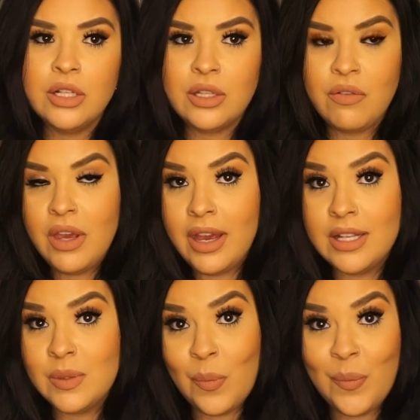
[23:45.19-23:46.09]
So if you
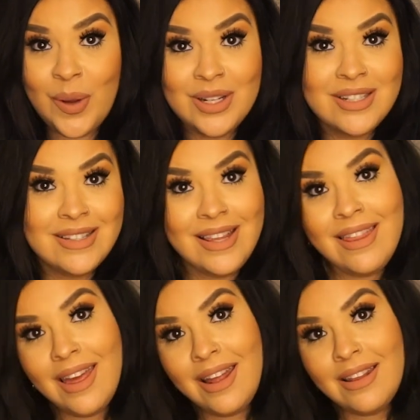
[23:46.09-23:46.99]
guys want to see
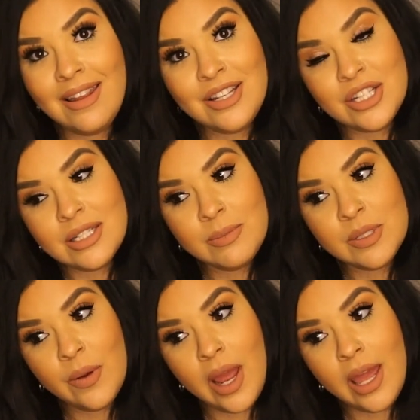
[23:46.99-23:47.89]
that, then just
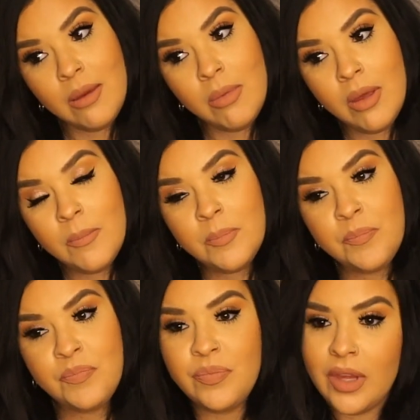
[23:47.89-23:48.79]
subscribe,
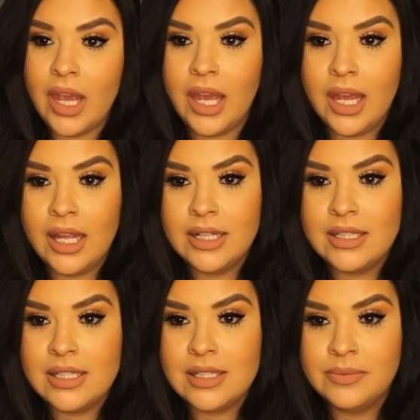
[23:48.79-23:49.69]

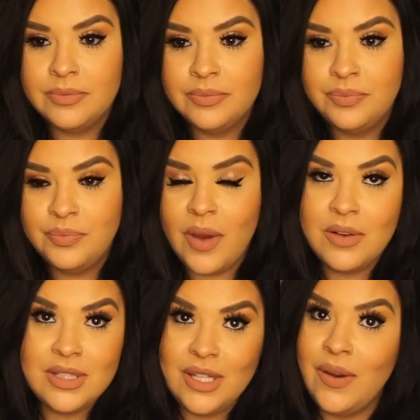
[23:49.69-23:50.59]
and
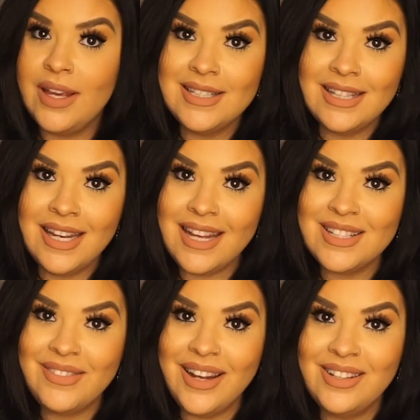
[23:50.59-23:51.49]
I'll see you guys in the
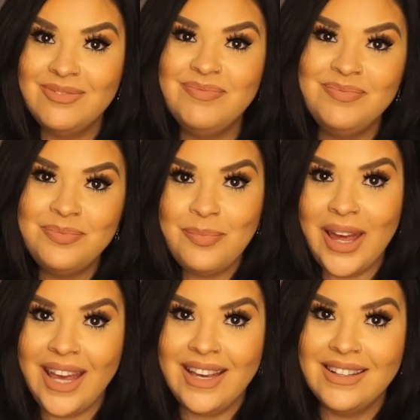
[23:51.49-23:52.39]
next one.
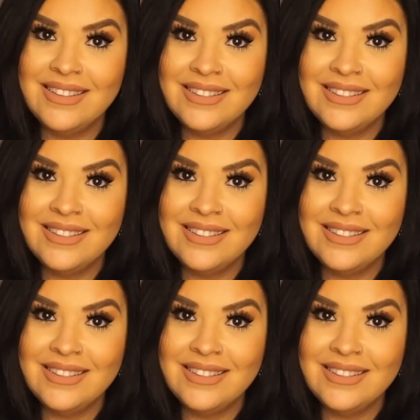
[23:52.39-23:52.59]
Bye.